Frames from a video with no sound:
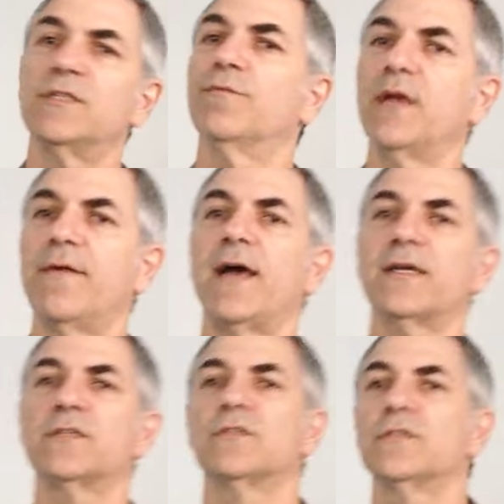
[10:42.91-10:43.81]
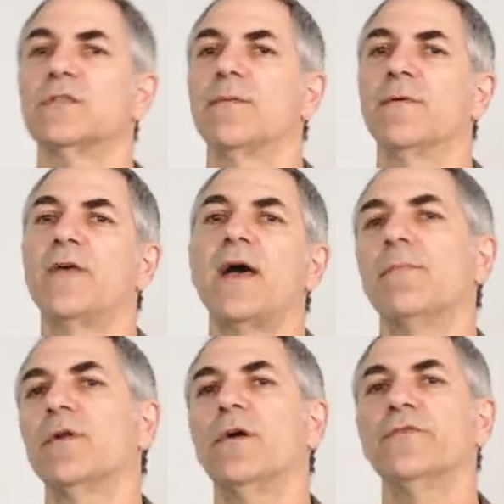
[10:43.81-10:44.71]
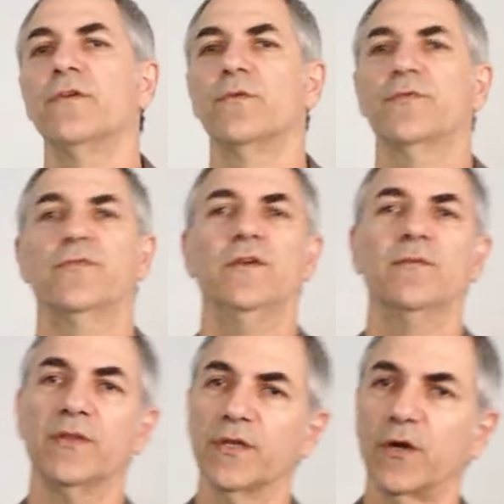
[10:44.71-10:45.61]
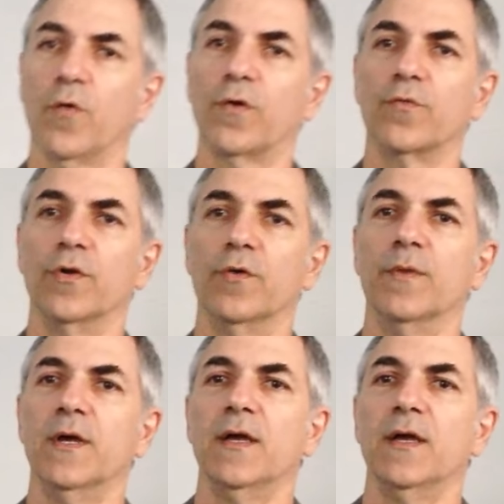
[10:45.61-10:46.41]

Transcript: if we have access to some of that, but also we'll see them in the courtroom.